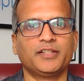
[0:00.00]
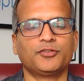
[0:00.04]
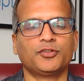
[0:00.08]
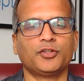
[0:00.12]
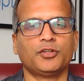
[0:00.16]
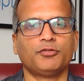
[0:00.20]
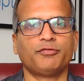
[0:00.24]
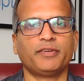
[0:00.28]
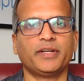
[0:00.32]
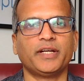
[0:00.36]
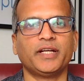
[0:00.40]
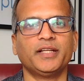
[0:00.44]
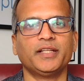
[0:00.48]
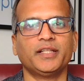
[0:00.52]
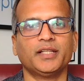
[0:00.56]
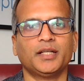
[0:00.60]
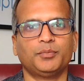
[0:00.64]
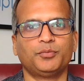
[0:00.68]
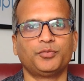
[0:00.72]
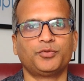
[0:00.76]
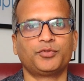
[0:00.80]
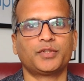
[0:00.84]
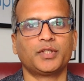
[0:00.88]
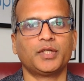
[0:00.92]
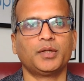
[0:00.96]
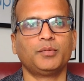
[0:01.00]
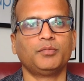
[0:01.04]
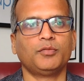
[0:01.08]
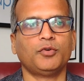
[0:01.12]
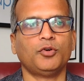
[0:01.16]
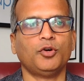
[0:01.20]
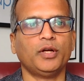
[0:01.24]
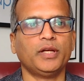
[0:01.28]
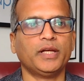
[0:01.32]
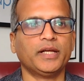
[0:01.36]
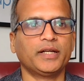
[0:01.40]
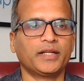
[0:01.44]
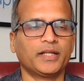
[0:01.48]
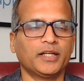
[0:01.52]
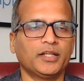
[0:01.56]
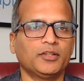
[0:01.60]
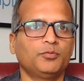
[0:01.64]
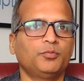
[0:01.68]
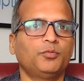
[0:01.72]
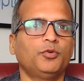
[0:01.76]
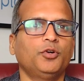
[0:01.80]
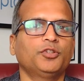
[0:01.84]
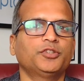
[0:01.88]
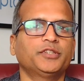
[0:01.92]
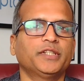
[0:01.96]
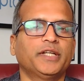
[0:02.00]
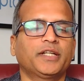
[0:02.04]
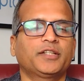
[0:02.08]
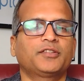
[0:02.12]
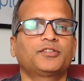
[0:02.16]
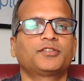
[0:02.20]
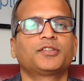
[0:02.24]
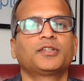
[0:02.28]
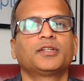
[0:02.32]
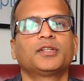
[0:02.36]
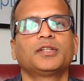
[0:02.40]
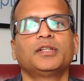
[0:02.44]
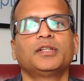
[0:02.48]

of any upstream oil and gas projects.